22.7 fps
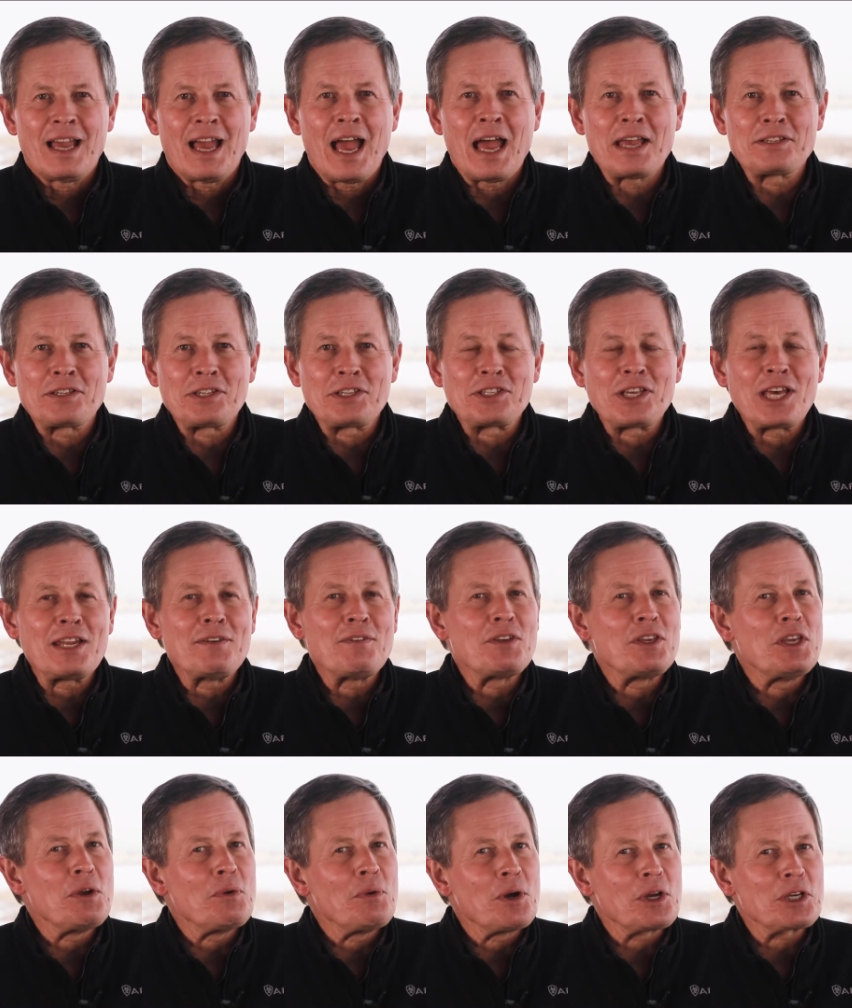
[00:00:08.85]
As a son of a
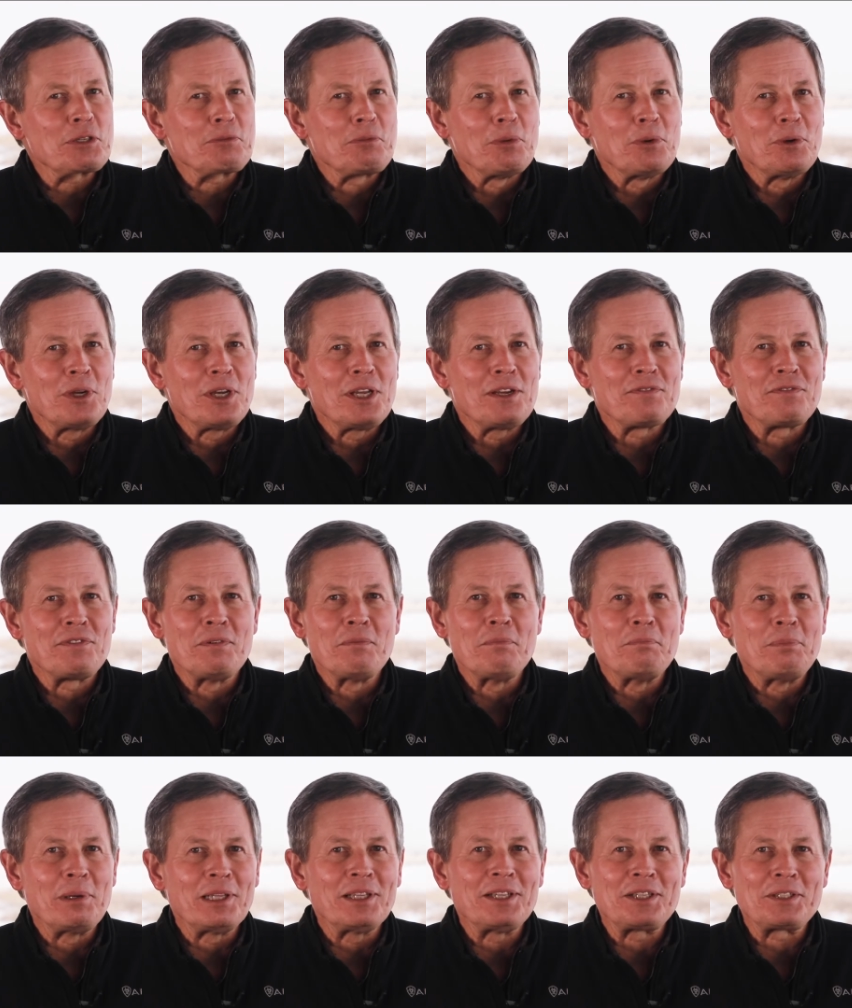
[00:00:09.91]
U.S. Marine from
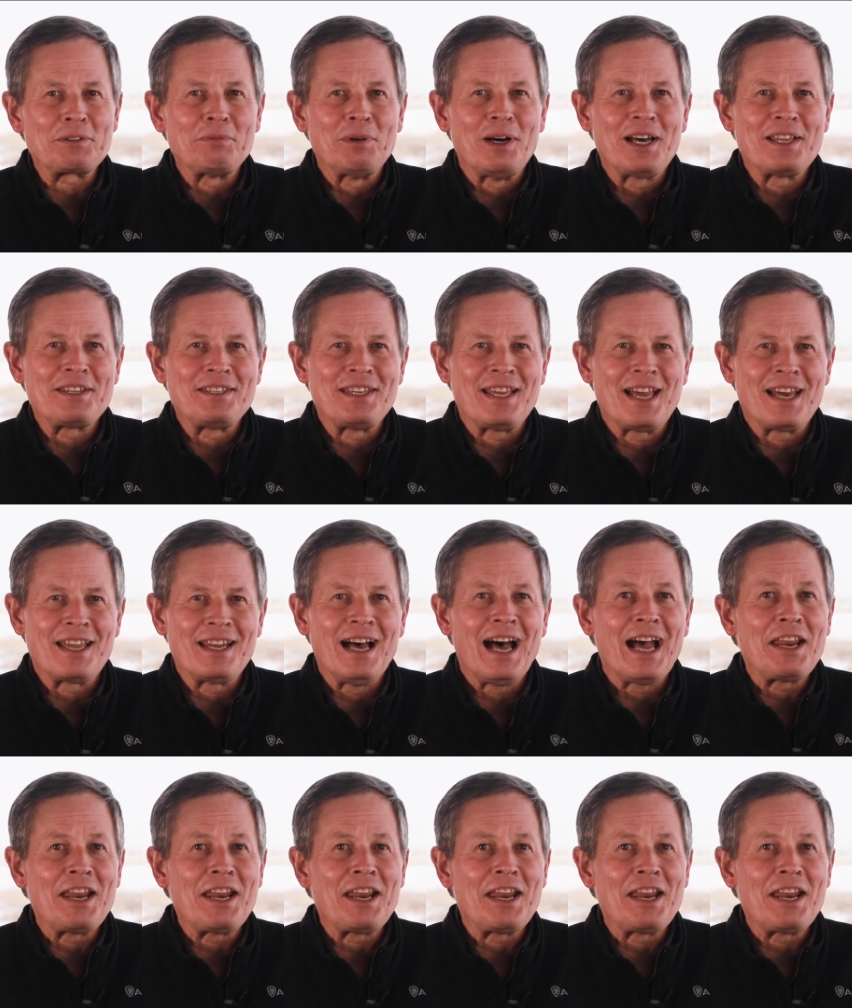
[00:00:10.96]
Billings, Montana,